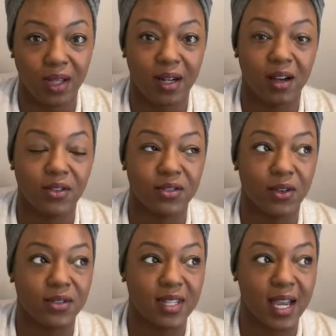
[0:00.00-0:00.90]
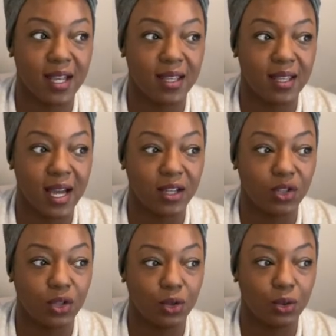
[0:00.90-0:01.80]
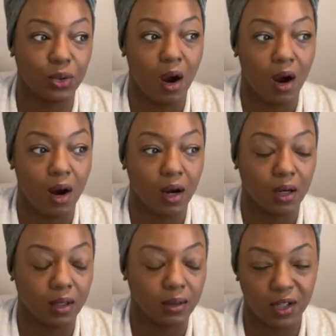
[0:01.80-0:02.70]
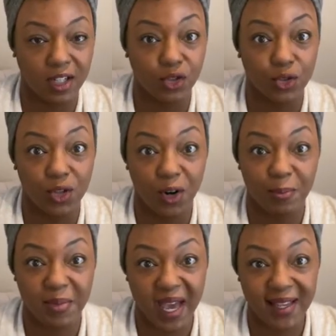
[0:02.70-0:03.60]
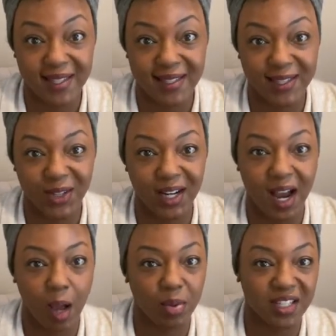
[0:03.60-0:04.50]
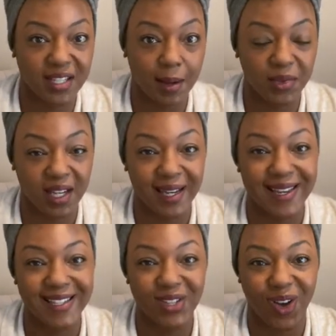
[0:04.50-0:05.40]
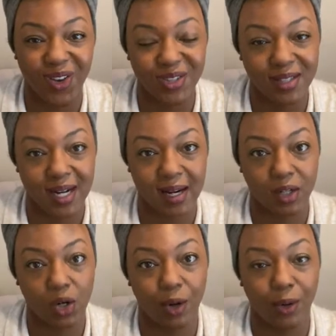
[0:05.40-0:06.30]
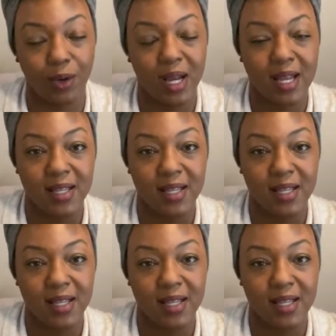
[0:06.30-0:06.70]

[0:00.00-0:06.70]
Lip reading: And also saying that you are gonna do your best to accomplish something is also not a goal.